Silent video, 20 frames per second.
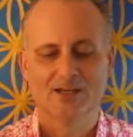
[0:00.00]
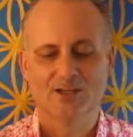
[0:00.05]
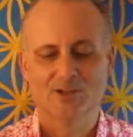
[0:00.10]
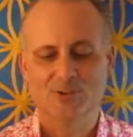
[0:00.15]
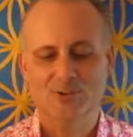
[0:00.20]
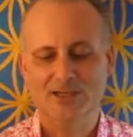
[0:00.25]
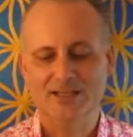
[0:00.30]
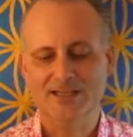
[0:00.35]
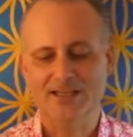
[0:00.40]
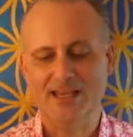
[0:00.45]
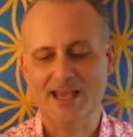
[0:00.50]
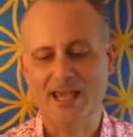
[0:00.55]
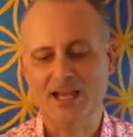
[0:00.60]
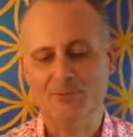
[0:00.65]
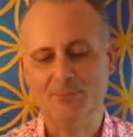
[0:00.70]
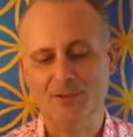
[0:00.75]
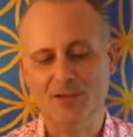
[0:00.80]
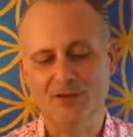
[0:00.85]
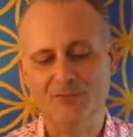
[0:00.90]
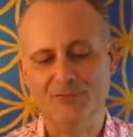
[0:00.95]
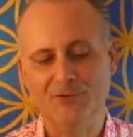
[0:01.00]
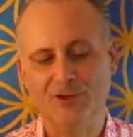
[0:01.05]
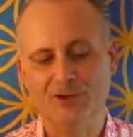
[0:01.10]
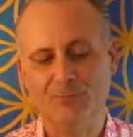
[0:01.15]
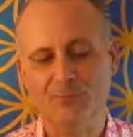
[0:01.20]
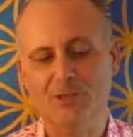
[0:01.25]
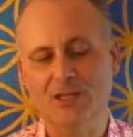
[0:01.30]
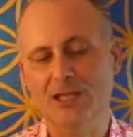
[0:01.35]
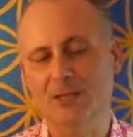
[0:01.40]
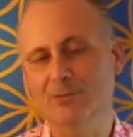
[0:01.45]
you get the added benefit
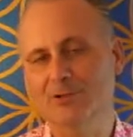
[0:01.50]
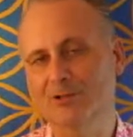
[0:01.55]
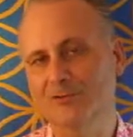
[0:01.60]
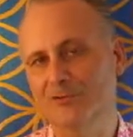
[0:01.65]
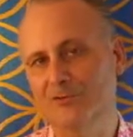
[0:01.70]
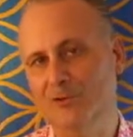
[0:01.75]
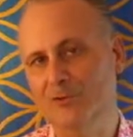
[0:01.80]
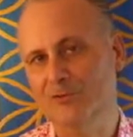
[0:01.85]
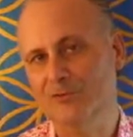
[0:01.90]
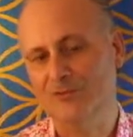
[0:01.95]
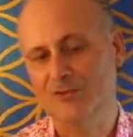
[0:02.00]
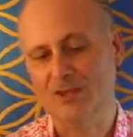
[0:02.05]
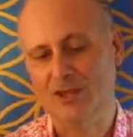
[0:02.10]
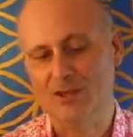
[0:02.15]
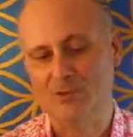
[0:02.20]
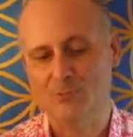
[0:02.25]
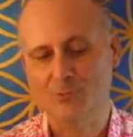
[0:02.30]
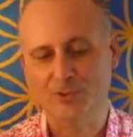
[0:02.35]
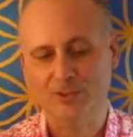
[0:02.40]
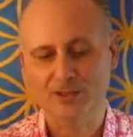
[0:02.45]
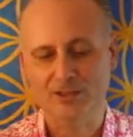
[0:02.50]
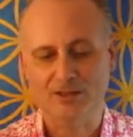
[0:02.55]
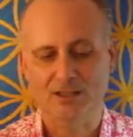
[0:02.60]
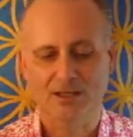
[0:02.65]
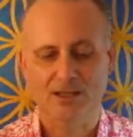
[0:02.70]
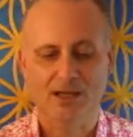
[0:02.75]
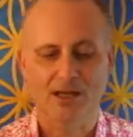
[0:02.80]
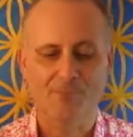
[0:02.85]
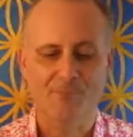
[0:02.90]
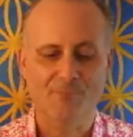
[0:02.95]
of being able to associate with
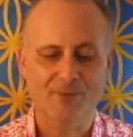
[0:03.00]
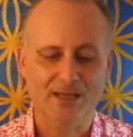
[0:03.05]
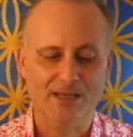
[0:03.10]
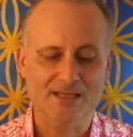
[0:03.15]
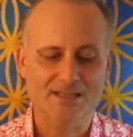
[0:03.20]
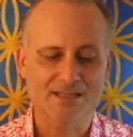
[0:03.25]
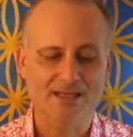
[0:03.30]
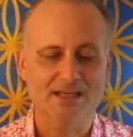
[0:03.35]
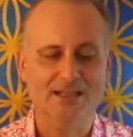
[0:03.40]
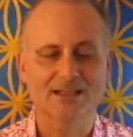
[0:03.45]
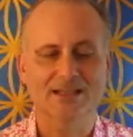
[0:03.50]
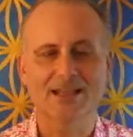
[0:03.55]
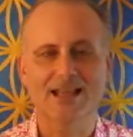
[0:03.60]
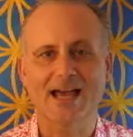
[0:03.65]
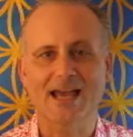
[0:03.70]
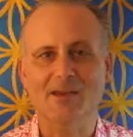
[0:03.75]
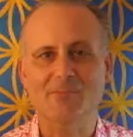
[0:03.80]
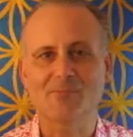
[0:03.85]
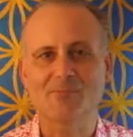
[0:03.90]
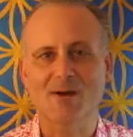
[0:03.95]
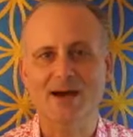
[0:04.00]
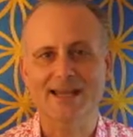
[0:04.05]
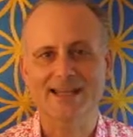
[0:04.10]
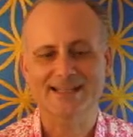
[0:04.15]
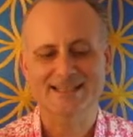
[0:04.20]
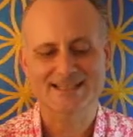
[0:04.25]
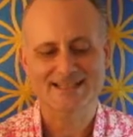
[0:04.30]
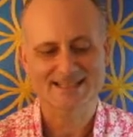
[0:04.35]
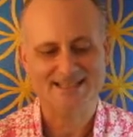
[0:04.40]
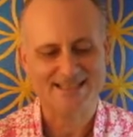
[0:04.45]
amazing,
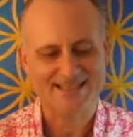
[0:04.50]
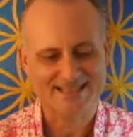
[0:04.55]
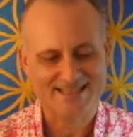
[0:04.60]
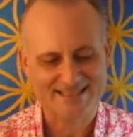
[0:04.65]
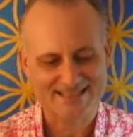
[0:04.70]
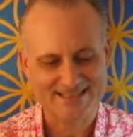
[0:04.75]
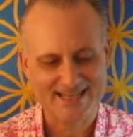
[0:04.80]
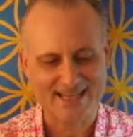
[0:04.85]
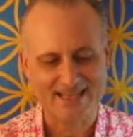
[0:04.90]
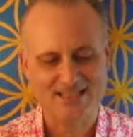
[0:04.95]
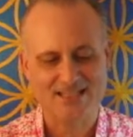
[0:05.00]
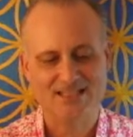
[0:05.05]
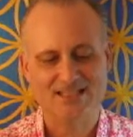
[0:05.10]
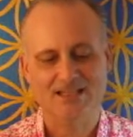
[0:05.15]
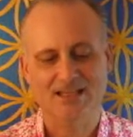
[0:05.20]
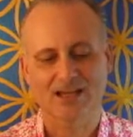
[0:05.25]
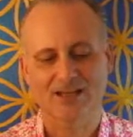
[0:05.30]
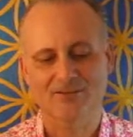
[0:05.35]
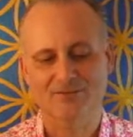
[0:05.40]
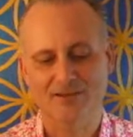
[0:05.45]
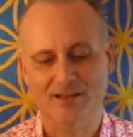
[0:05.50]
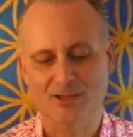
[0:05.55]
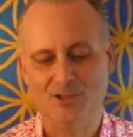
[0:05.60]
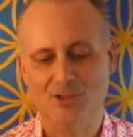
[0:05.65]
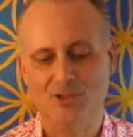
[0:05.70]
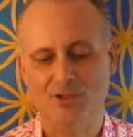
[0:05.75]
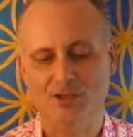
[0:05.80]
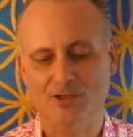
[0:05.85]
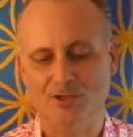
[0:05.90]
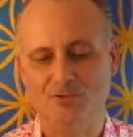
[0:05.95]
like-minded, success,
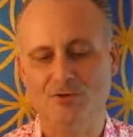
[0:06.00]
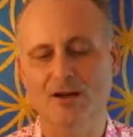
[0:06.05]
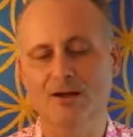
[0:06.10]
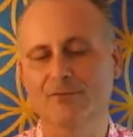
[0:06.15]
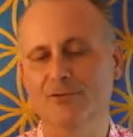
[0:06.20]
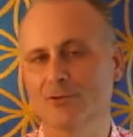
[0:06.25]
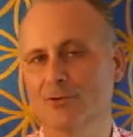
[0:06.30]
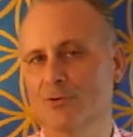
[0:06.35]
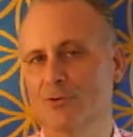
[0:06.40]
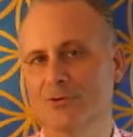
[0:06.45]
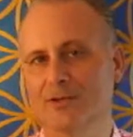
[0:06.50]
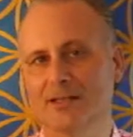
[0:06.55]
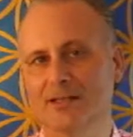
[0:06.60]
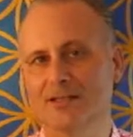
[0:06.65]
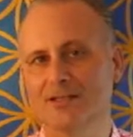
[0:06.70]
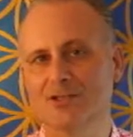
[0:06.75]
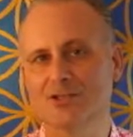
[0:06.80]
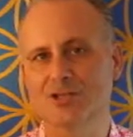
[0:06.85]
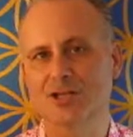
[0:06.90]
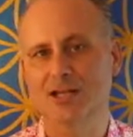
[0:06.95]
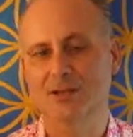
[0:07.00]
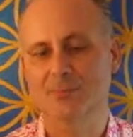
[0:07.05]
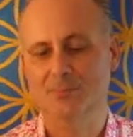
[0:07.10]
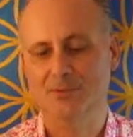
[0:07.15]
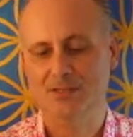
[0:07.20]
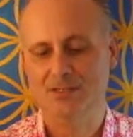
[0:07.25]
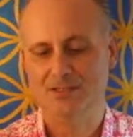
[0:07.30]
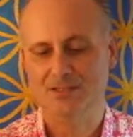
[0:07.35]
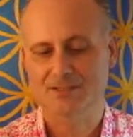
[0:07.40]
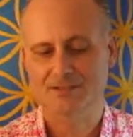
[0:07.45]
adventure, and travel-oriented
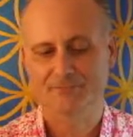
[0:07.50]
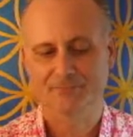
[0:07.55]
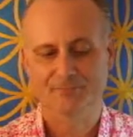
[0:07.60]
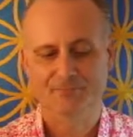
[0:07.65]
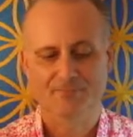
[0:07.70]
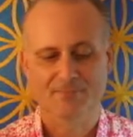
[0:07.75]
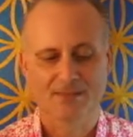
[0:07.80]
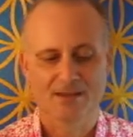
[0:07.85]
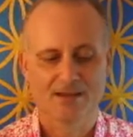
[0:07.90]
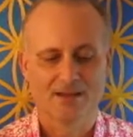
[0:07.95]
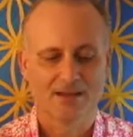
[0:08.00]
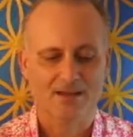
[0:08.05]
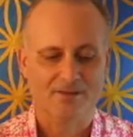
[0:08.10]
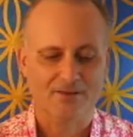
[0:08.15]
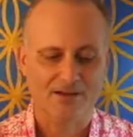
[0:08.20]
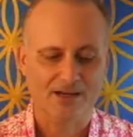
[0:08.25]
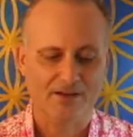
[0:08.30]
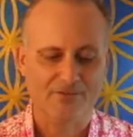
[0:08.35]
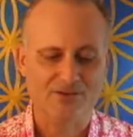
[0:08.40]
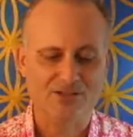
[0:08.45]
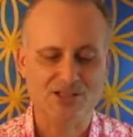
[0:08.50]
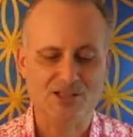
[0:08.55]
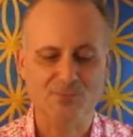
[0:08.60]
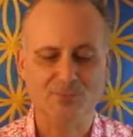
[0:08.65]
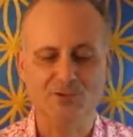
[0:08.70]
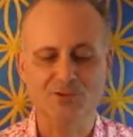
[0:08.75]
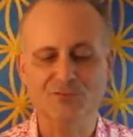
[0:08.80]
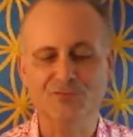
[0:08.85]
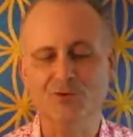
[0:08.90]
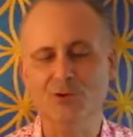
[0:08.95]
champions that have a
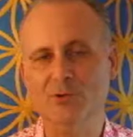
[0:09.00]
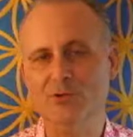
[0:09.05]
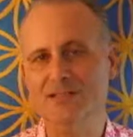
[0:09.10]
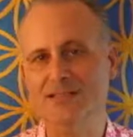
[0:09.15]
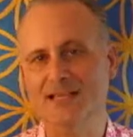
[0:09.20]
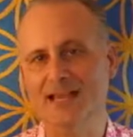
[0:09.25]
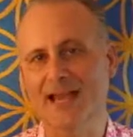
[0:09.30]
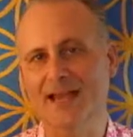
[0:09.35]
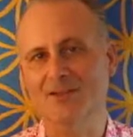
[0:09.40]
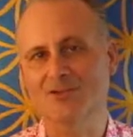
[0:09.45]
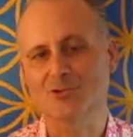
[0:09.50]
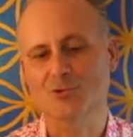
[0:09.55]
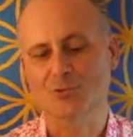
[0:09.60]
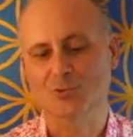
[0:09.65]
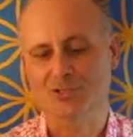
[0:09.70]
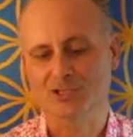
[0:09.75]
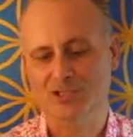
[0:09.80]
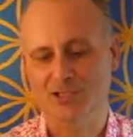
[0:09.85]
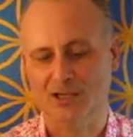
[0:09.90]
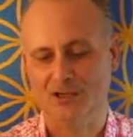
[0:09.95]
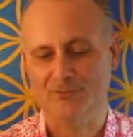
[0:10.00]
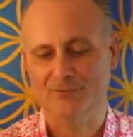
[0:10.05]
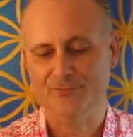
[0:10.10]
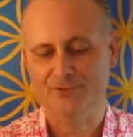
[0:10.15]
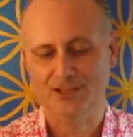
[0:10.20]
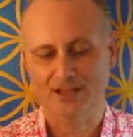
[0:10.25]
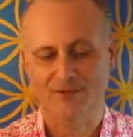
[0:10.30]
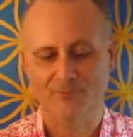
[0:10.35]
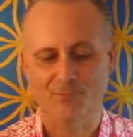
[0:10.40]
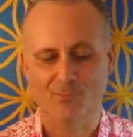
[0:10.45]
similar focus as yourself,
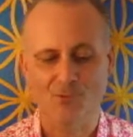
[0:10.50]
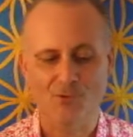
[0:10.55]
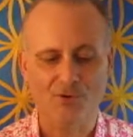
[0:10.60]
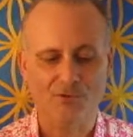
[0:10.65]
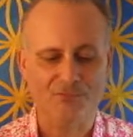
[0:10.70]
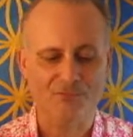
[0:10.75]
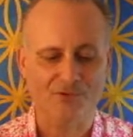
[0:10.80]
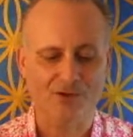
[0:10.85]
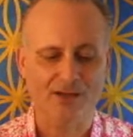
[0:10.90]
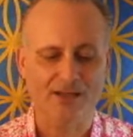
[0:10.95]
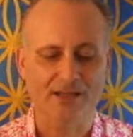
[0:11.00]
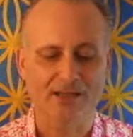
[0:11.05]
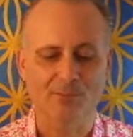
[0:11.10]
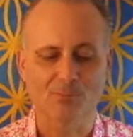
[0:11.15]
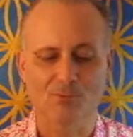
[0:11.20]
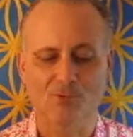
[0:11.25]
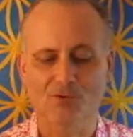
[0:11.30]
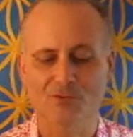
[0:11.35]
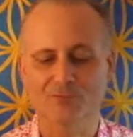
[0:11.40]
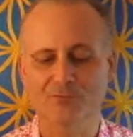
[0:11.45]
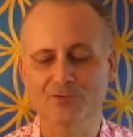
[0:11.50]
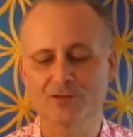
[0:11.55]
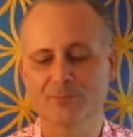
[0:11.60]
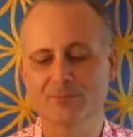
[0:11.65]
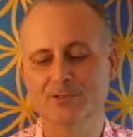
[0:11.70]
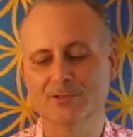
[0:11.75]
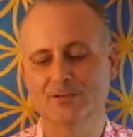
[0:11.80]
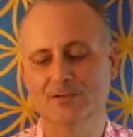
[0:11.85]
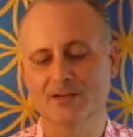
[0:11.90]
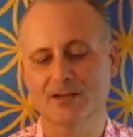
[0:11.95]
to have more fun and more freedom
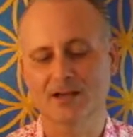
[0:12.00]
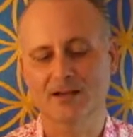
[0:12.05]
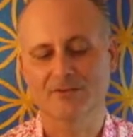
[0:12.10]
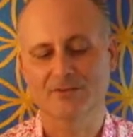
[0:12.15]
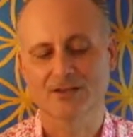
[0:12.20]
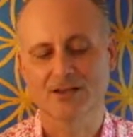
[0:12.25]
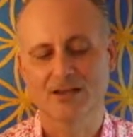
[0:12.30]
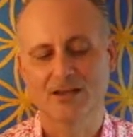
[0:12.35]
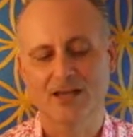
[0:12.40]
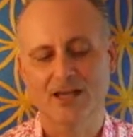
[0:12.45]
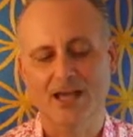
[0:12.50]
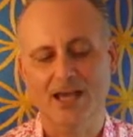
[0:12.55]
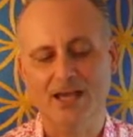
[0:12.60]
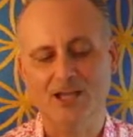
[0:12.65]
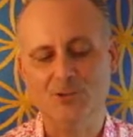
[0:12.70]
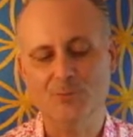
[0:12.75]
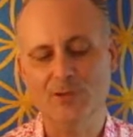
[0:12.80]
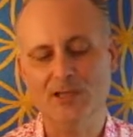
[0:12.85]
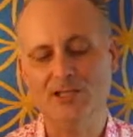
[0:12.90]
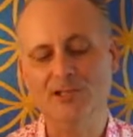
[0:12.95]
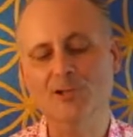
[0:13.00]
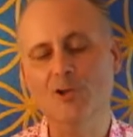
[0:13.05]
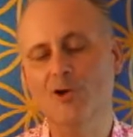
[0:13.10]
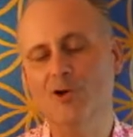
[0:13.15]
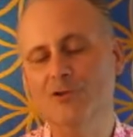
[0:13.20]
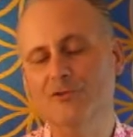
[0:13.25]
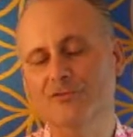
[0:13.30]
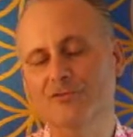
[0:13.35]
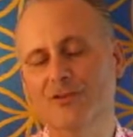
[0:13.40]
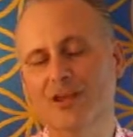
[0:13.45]
in their lives. And you make
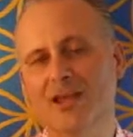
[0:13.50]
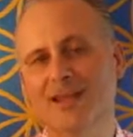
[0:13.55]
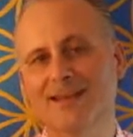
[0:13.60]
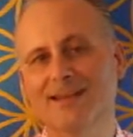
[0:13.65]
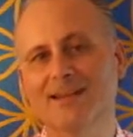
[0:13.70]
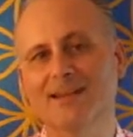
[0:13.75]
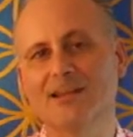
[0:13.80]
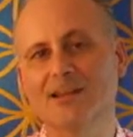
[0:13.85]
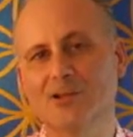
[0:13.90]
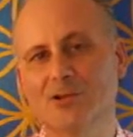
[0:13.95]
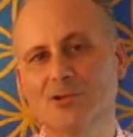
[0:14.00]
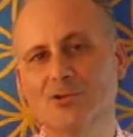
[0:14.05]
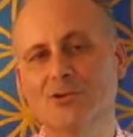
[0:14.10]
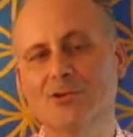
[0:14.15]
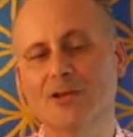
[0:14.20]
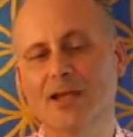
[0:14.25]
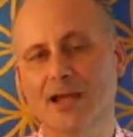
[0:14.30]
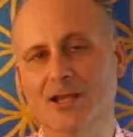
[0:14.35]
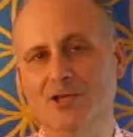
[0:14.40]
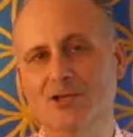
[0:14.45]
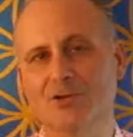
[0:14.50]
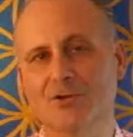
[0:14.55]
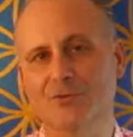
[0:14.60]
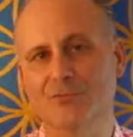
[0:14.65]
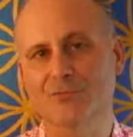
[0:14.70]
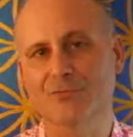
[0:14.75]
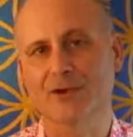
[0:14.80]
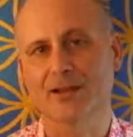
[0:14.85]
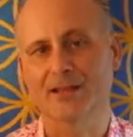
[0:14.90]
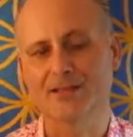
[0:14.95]
long-standing international
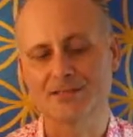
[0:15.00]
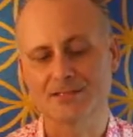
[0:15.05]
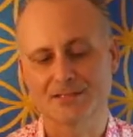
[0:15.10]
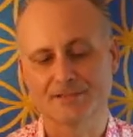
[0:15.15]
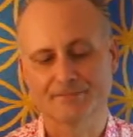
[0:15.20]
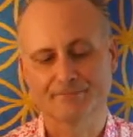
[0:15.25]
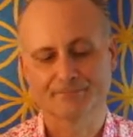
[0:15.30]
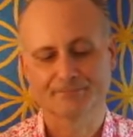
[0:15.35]
friends.